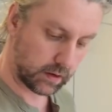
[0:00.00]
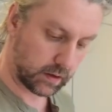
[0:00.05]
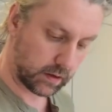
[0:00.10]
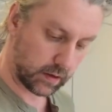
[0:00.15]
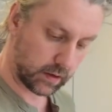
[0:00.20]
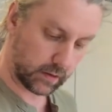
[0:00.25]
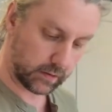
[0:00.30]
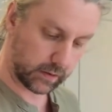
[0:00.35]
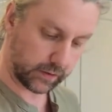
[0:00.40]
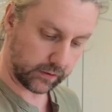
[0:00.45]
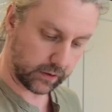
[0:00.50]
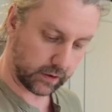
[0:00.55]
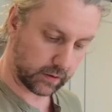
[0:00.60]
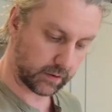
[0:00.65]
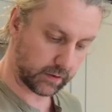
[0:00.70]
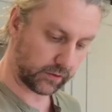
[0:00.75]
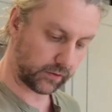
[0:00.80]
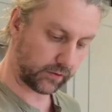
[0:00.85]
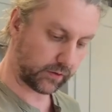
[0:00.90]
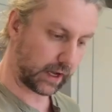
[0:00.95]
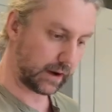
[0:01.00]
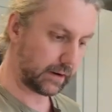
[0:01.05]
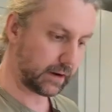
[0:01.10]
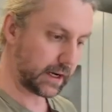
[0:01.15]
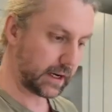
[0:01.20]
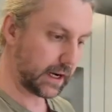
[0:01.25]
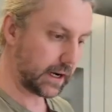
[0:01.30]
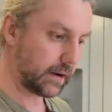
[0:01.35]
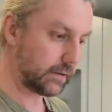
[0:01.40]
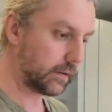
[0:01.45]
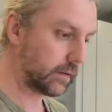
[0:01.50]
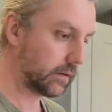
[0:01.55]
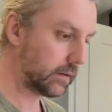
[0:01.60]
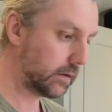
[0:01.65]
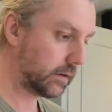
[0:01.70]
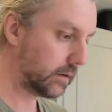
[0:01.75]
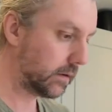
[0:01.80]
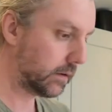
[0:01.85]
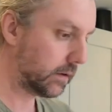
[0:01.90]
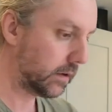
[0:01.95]
Don't want too much flour down,
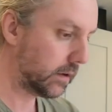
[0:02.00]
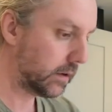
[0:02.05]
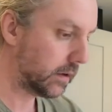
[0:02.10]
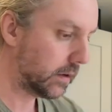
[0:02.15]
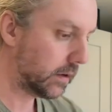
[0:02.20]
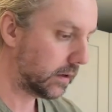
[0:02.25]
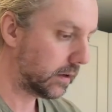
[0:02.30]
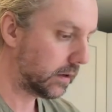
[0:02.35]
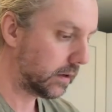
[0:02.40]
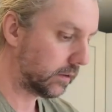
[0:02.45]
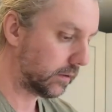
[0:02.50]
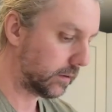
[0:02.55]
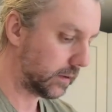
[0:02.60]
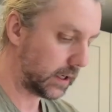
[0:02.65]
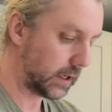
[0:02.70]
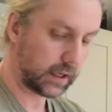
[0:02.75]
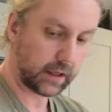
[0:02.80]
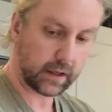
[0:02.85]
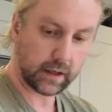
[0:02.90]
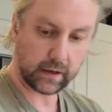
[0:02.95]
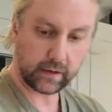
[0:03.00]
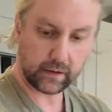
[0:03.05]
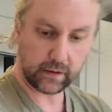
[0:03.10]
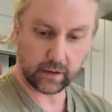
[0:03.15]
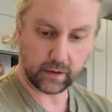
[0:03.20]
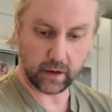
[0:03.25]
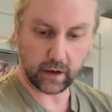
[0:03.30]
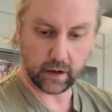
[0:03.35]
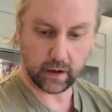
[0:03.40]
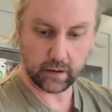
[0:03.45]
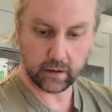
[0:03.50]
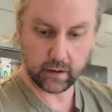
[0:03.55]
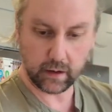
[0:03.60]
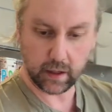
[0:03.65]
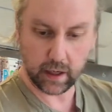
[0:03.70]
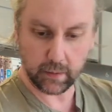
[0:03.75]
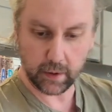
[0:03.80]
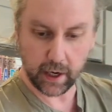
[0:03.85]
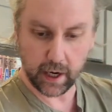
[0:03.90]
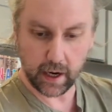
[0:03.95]
so I need this. So
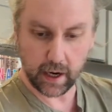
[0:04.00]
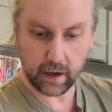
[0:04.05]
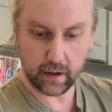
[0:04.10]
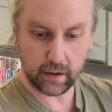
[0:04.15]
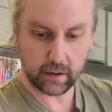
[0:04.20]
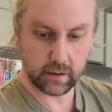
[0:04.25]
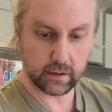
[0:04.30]
here we are.